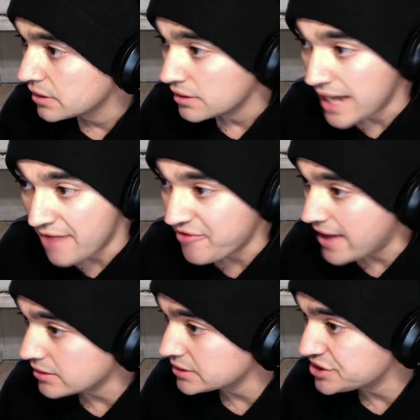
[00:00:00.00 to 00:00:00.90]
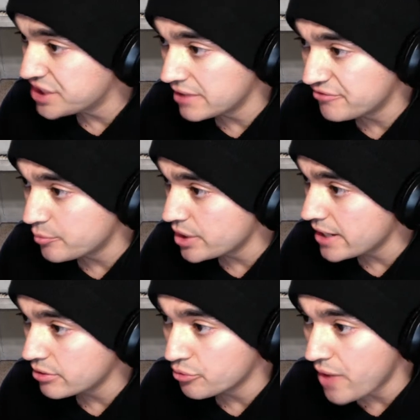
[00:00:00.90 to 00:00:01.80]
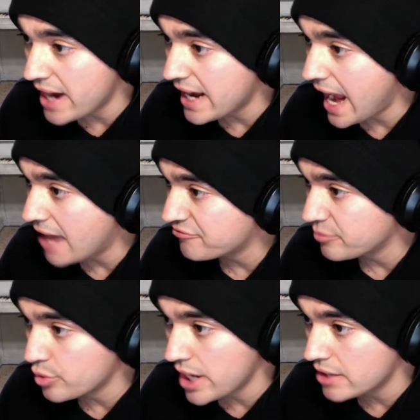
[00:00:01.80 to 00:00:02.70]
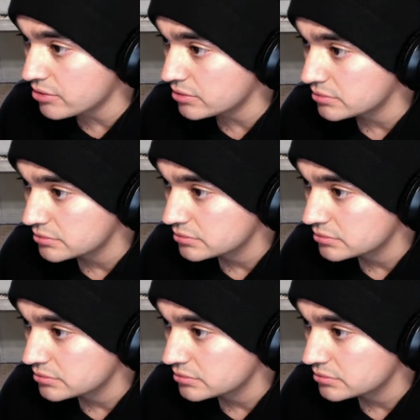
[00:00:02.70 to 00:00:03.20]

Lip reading: Left hand on the chin from Moreno. Right hand from Moreno.